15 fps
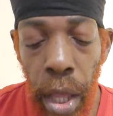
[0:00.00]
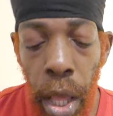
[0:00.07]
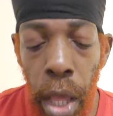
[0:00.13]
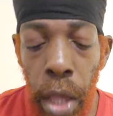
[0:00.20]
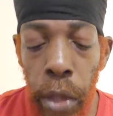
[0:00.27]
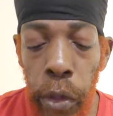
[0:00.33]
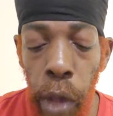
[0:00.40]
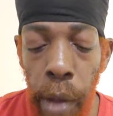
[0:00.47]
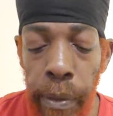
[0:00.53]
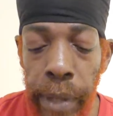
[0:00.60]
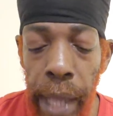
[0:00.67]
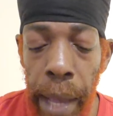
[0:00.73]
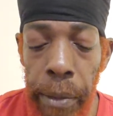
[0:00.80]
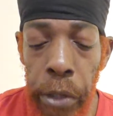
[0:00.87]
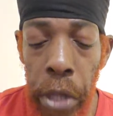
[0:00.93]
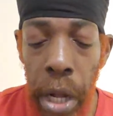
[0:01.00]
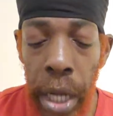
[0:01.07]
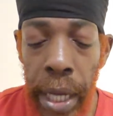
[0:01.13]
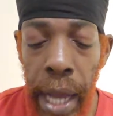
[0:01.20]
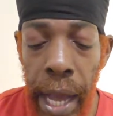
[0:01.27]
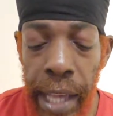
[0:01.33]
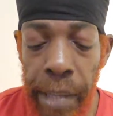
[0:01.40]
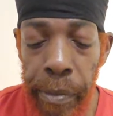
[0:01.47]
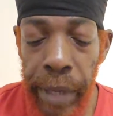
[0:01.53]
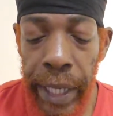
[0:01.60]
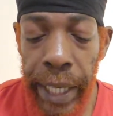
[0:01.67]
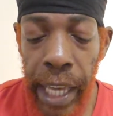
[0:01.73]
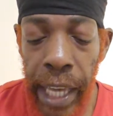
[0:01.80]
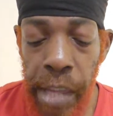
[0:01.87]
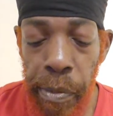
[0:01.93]
Sometimes y'all guys may
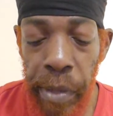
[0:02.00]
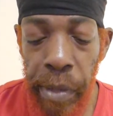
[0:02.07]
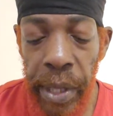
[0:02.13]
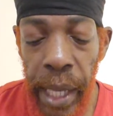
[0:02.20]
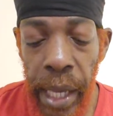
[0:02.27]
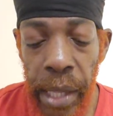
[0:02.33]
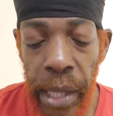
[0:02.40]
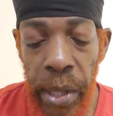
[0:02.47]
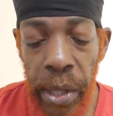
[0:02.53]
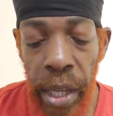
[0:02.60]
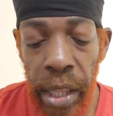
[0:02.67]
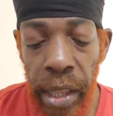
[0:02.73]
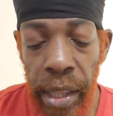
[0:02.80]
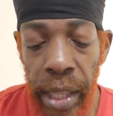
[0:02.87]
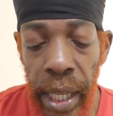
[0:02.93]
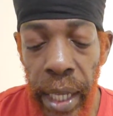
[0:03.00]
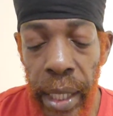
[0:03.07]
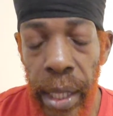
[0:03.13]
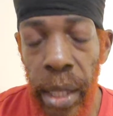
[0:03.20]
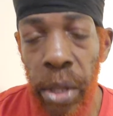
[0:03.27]
catch me saying certain things.